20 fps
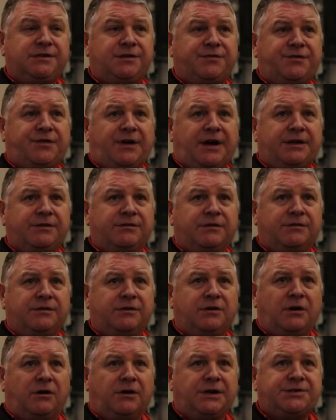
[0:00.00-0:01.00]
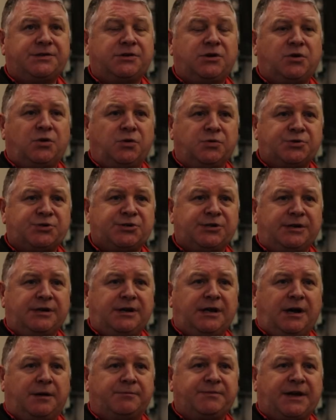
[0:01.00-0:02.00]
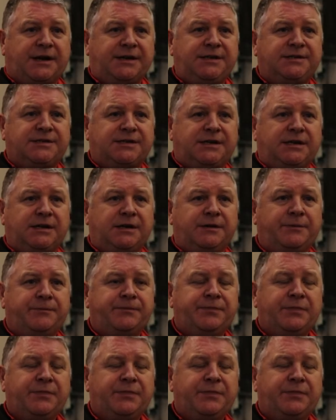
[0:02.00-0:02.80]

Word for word: is the fact that the guys are constantly updating